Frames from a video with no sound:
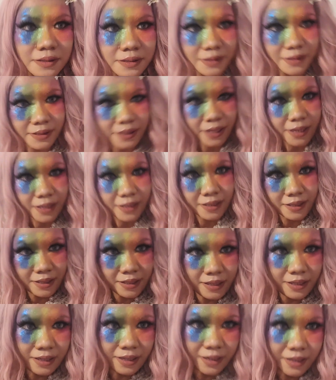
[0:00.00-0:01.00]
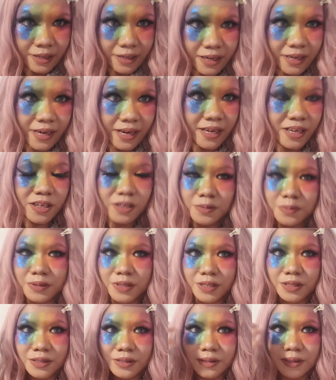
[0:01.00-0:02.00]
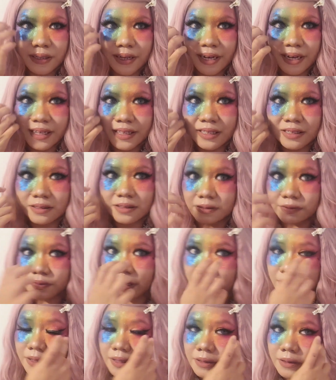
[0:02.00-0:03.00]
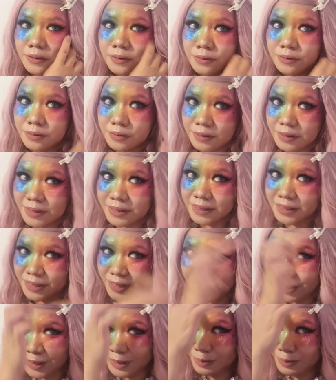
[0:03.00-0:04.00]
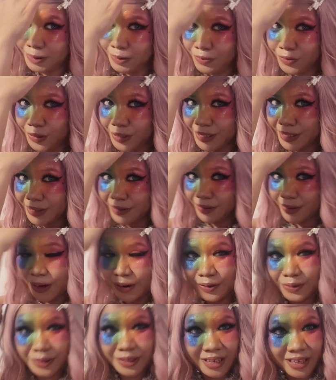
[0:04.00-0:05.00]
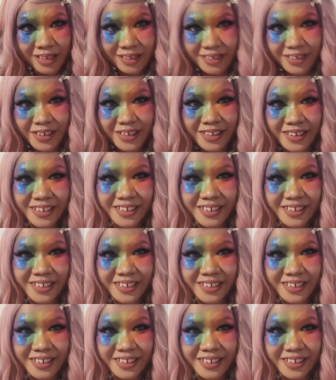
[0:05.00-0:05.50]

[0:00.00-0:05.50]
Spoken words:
so yeah, yeah, I hope you like the final look. Excuse me for the crown here.